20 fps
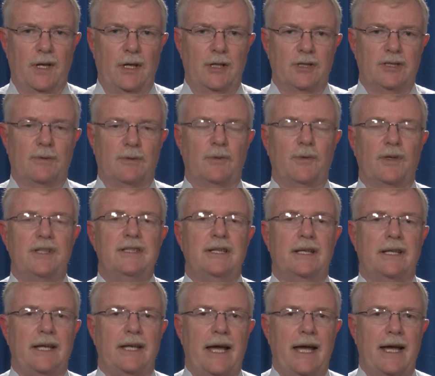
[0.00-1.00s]
Someone
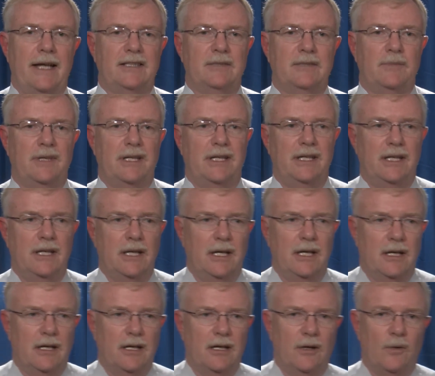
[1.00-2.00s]
recently asked me
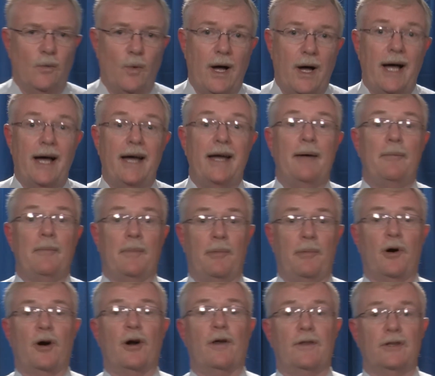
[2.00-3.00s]
why I'm
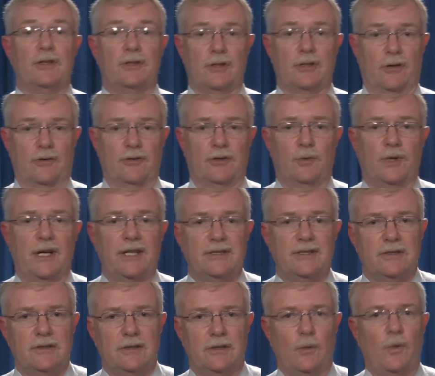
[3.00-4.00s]
part of this church. Why
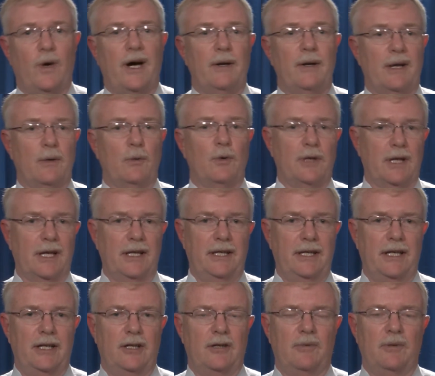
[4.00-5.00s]
do I want to
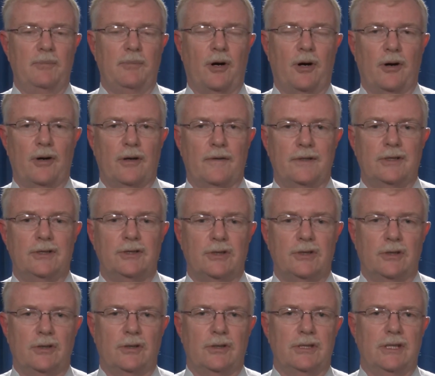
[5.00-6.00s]
continue to be part of this
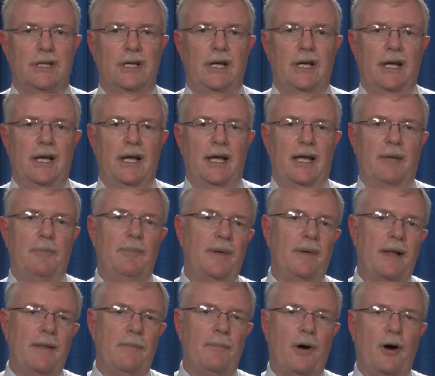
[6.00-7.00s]
church?
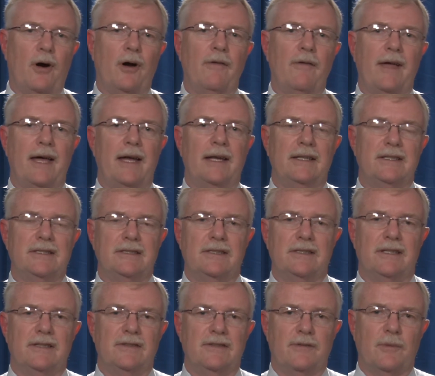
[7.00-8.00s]
And part of that
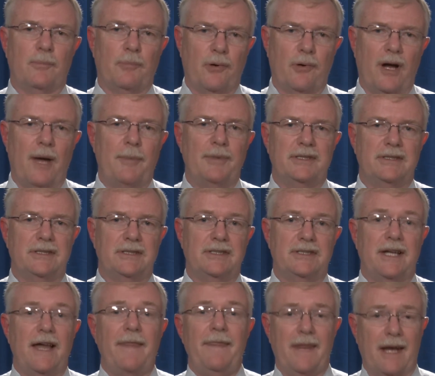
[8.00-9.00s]
is the
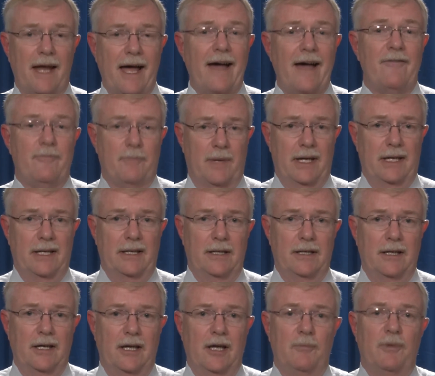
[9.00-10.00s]
promises, not that I've made,
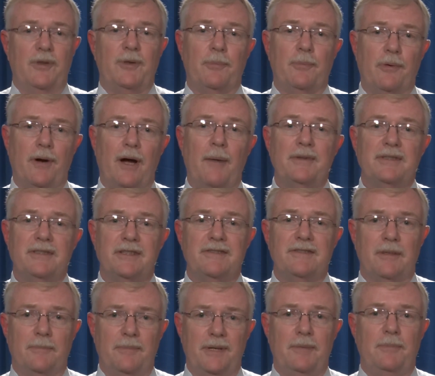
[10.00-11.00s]
but the
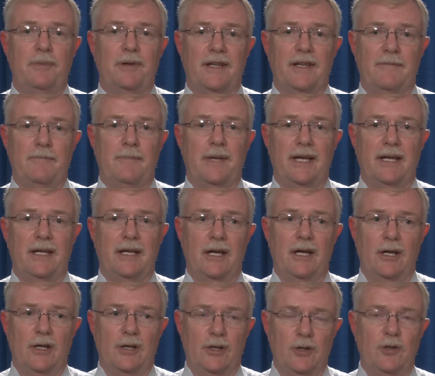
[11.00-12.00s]
promises that people have made
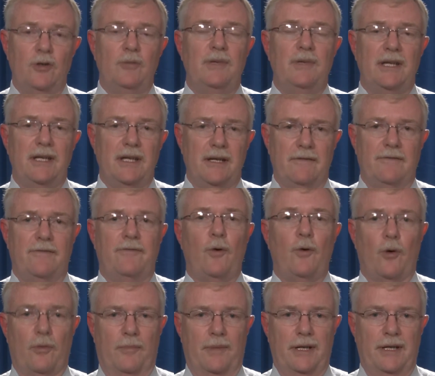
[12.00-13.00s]
to me and
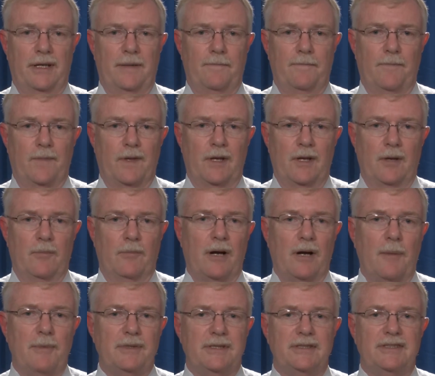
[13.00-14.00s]
for me.
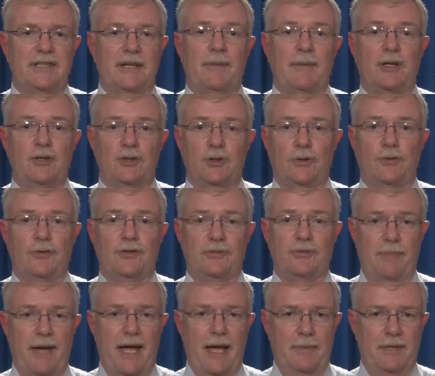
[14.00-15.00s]
Promises at my
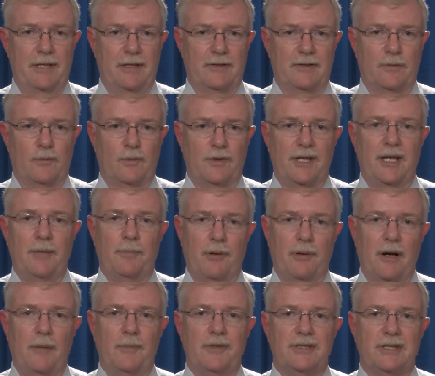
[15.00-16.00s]
children's baptism, when they
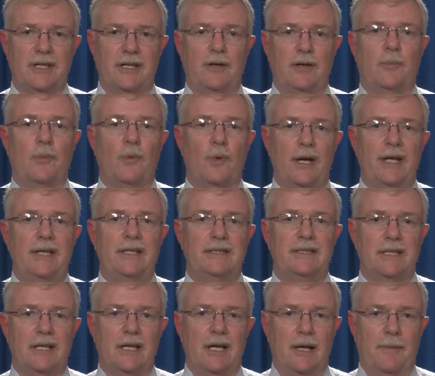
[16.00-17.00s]
promised to help
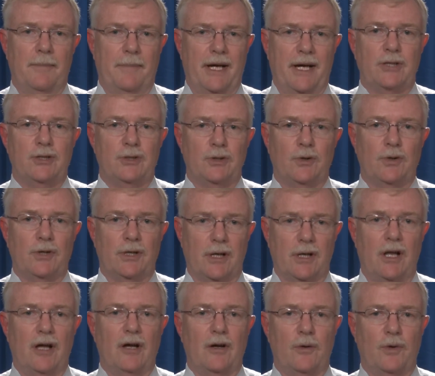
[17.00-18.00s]
raise my
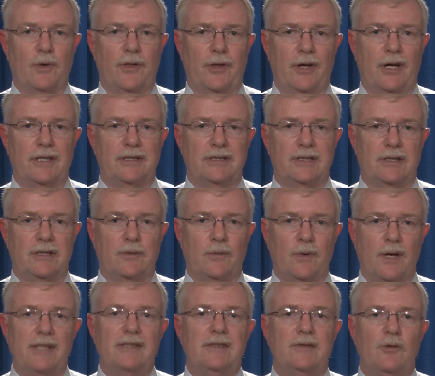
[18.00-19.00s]
children along with us and to
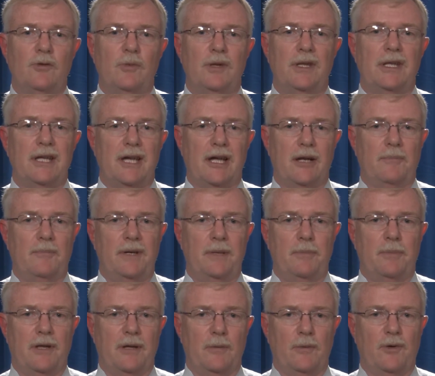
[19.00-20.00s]
raise them to be the kind of
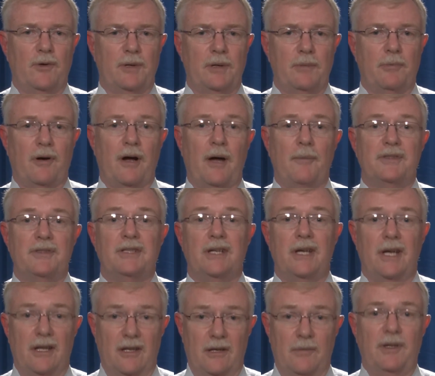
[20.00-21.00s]
people they want to be. Promise
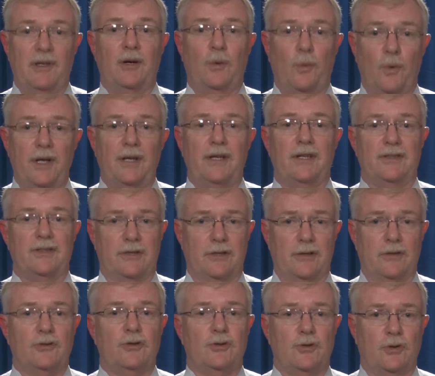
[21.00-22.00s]
to be a witness
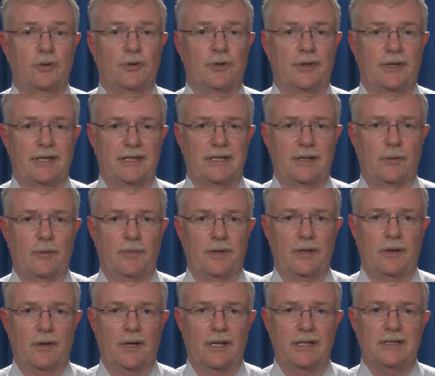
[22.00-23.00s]
to those children as they were
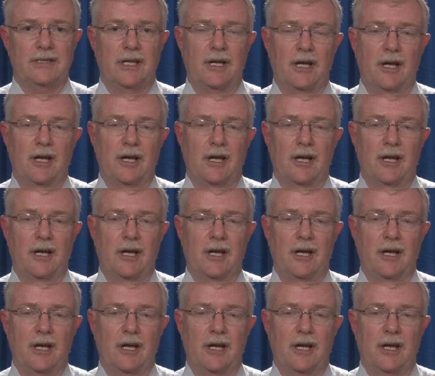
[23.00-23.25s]
being raised.